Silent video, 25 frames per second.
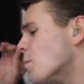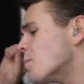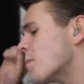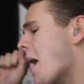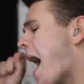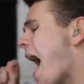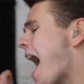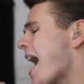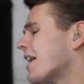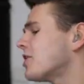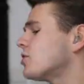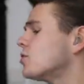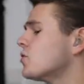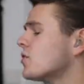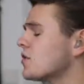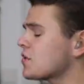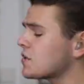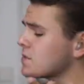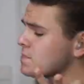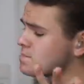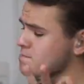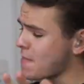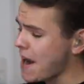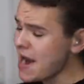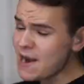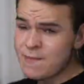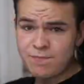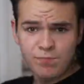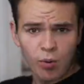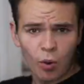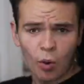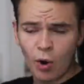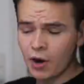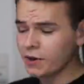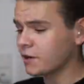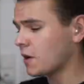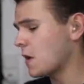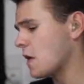back to this main
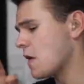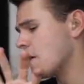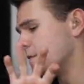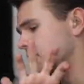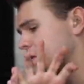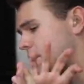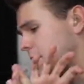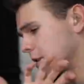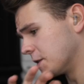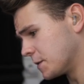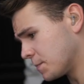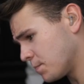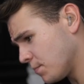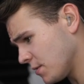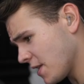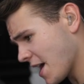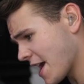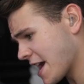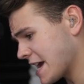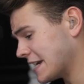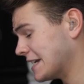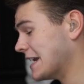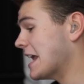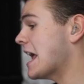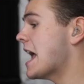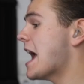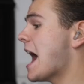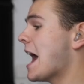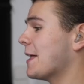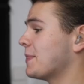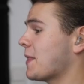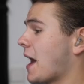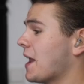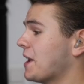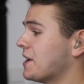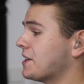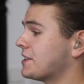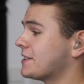point of this plane, and
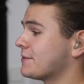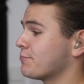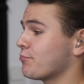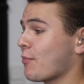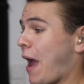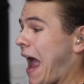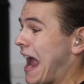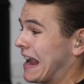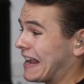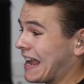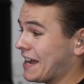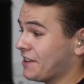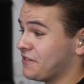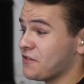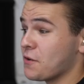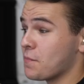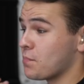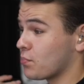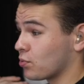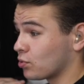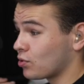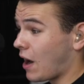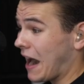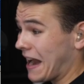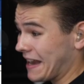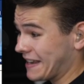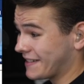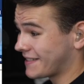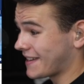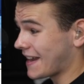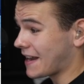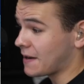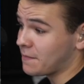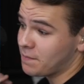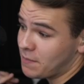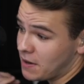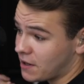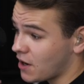that is, I guess, the
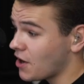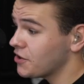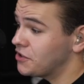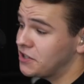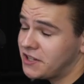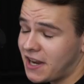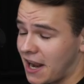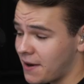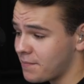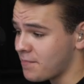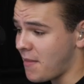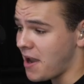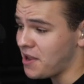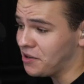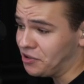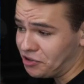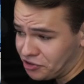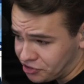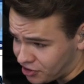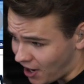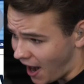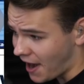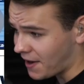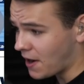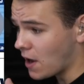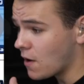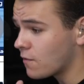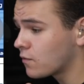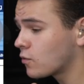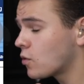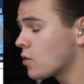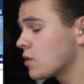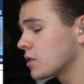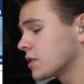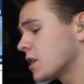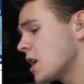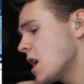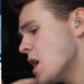pricing. Because, again, made in China, of
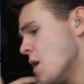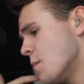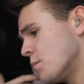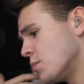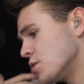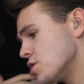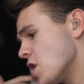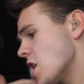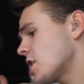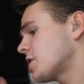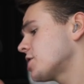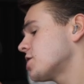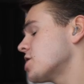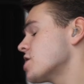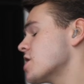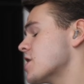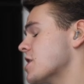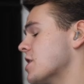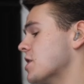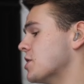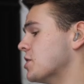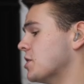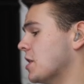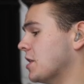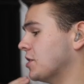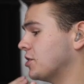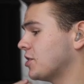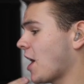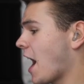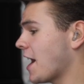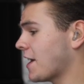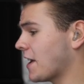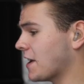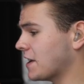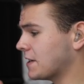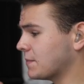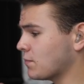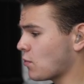course, production in
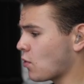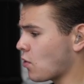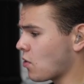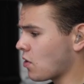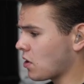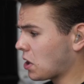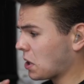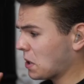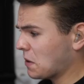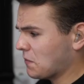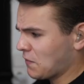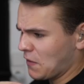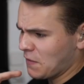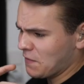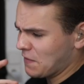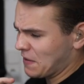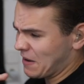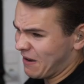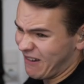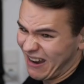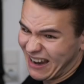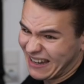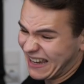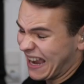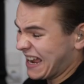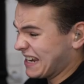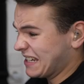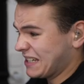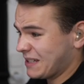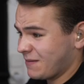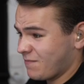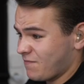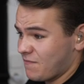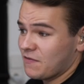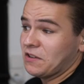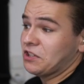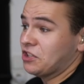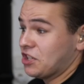China is more,
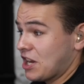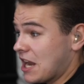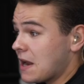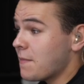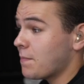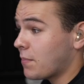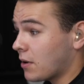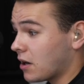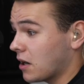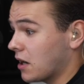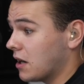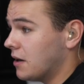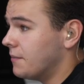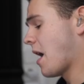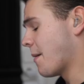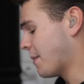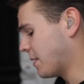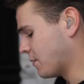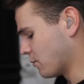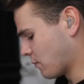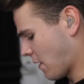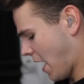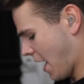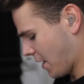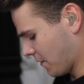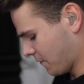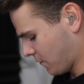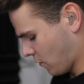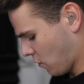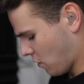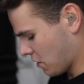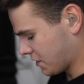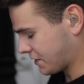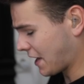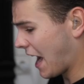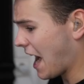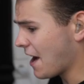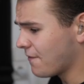cheaper. I mean, right, of
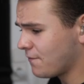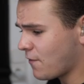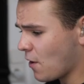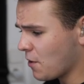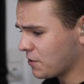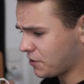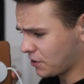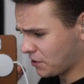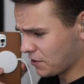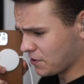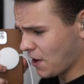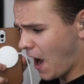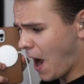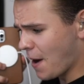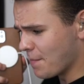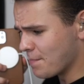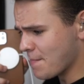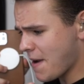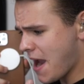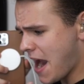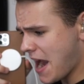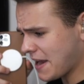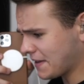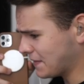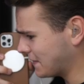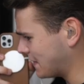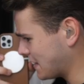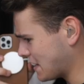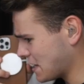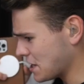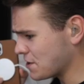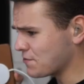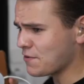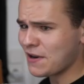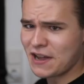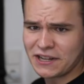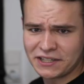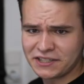course, iPhones are not made in the
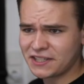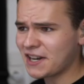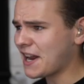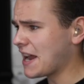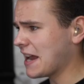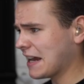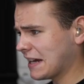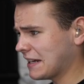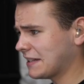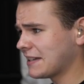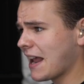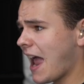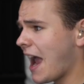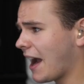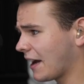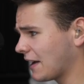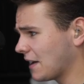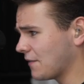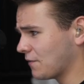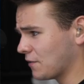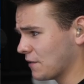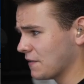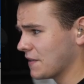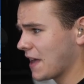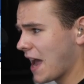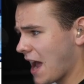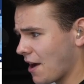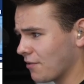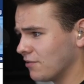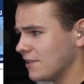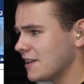USA exactly for that